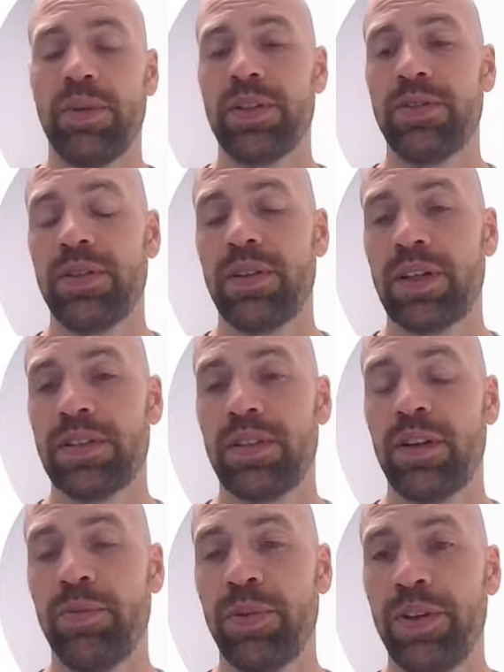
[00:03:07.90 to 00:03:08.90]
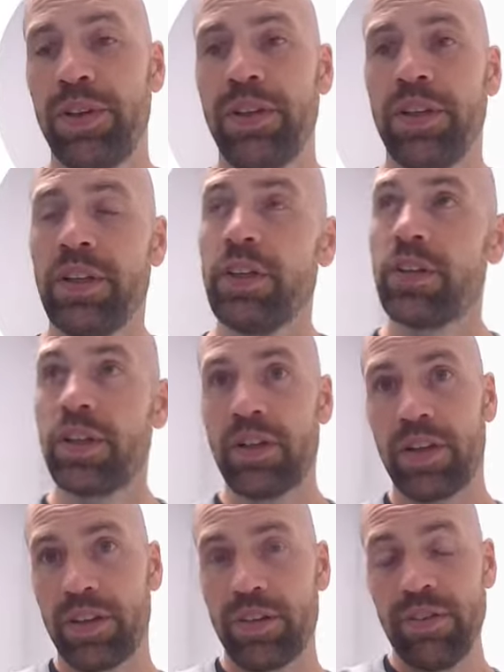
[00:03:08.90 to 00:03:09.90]
about Swisslog as a company, you can
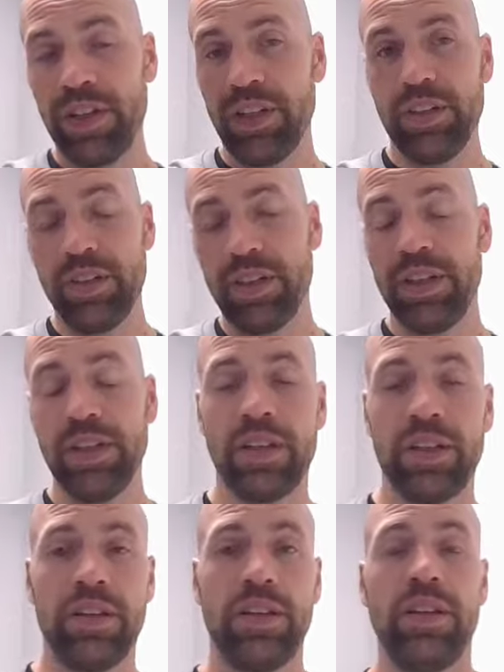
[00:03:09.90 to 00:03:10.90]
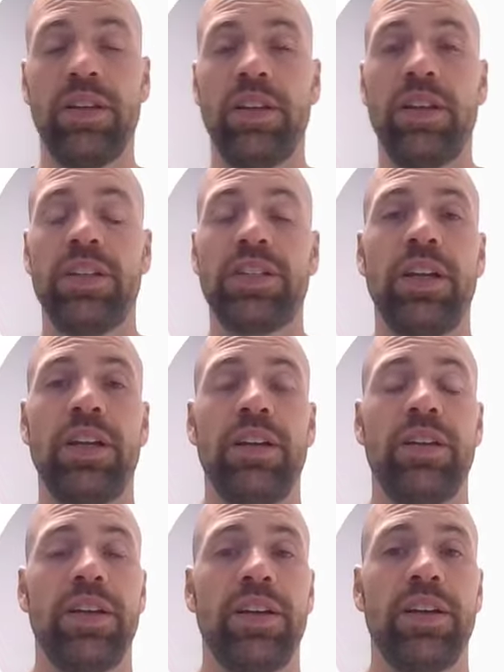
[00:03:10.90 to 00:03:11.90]
look at the video here and on their
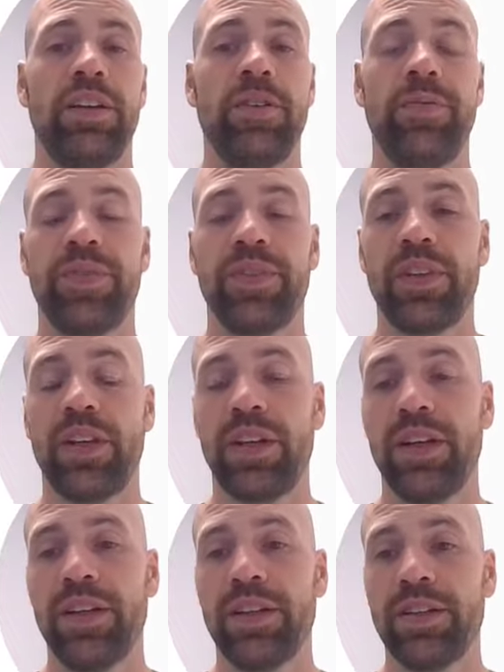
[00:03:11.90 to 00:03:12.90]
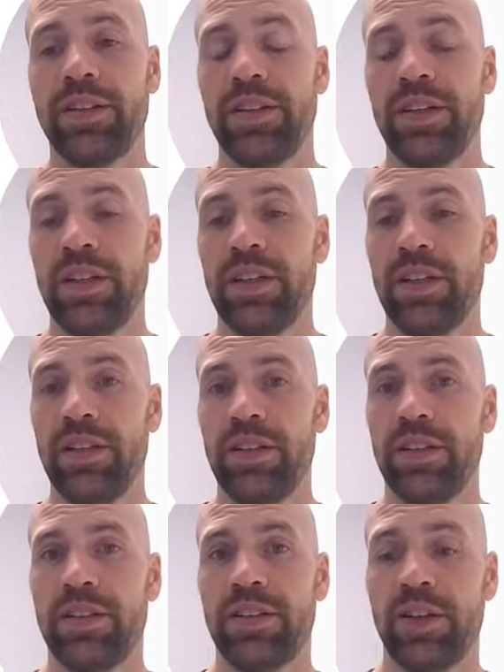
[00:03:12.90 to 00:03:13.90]
channel that I that I linked
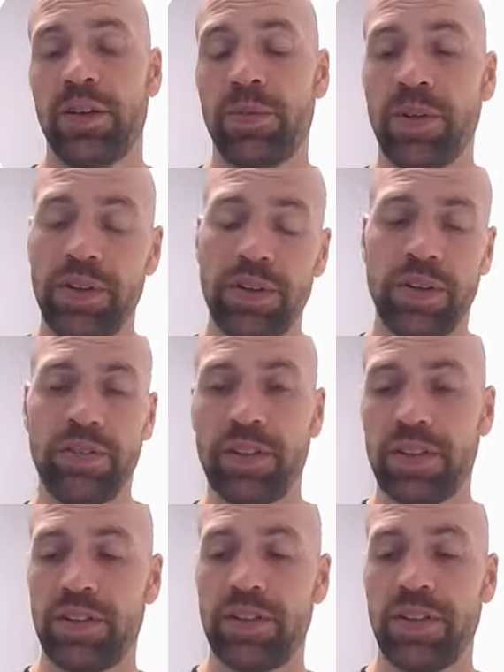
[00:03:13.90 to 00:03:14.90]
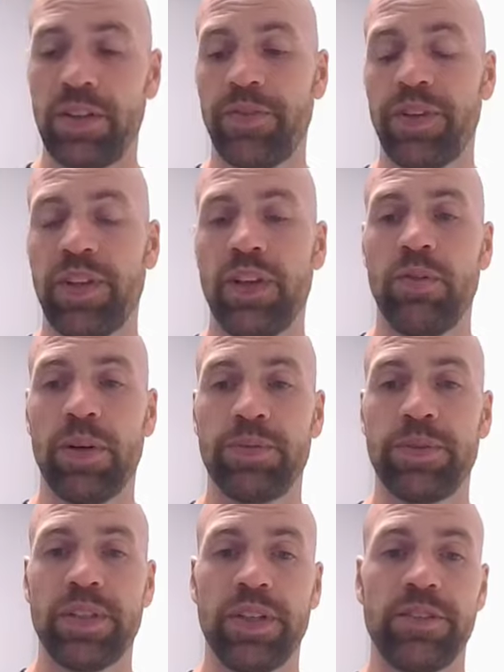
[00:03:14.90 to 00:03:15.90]
here at the top, or you can visit their
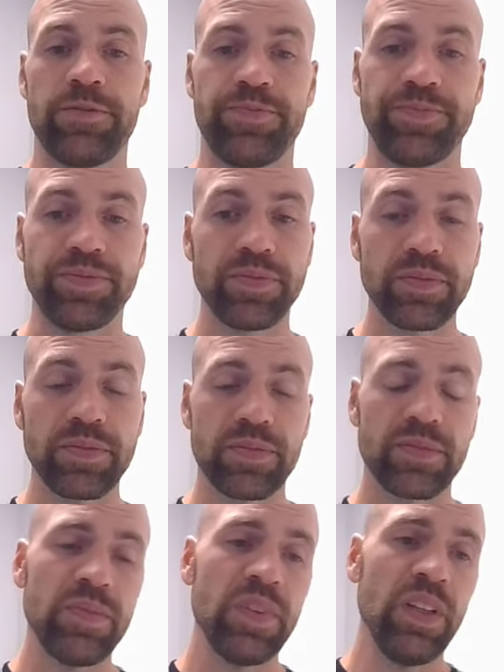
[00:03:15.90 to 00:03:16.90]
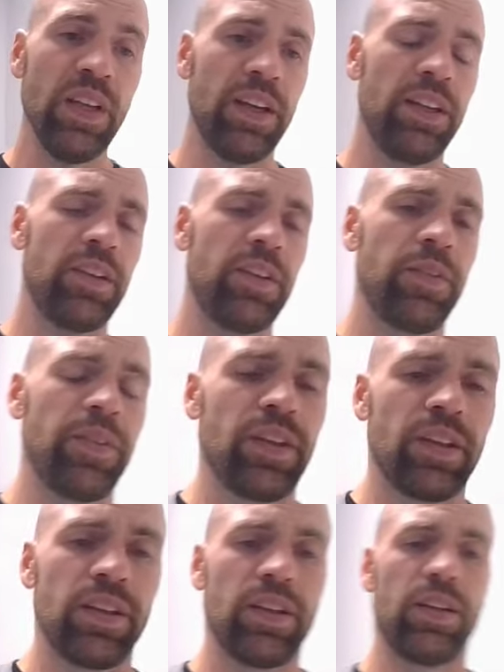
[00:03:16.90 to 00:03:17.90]
website. And
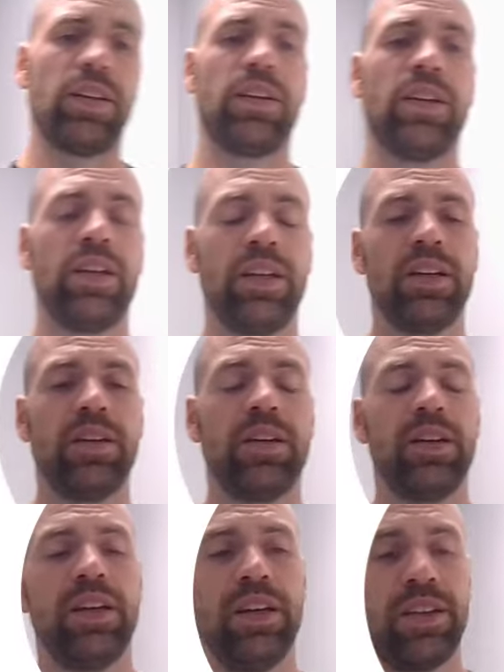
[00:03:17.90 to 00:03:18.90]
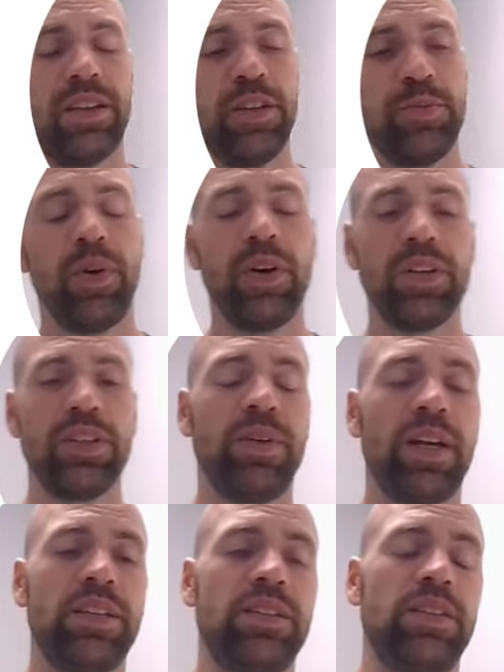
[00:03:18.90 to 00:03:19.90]
uh, at this point, you
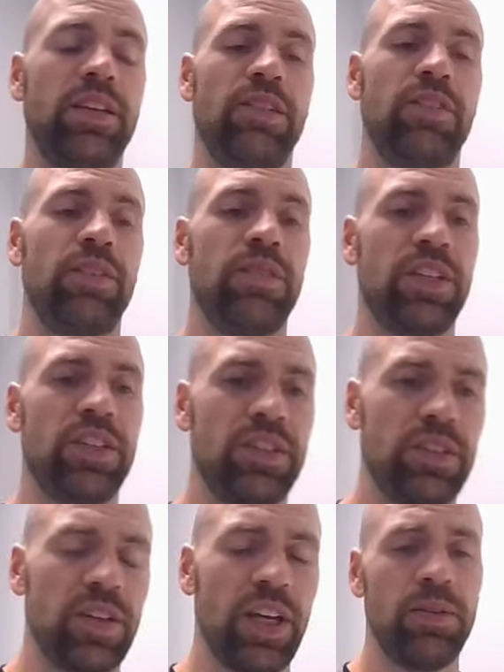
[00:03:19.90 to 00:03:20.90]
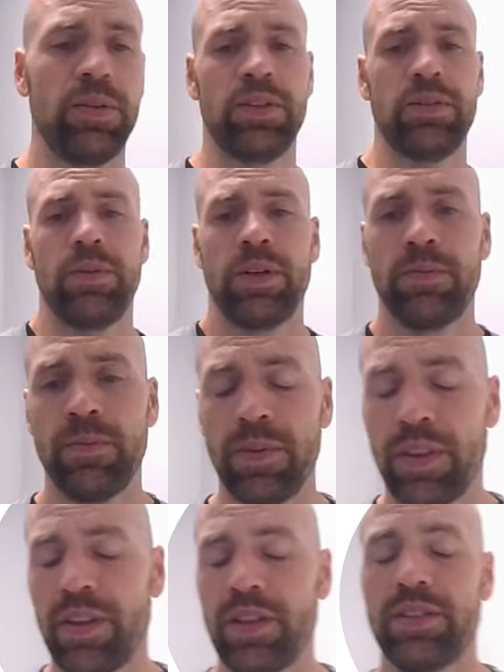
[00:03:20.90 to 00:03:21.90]
might have the question: Okay, what what
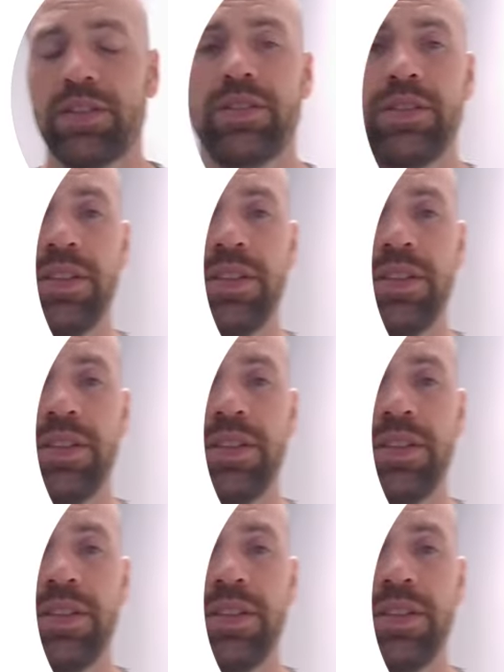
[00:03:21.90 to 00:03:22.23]
what does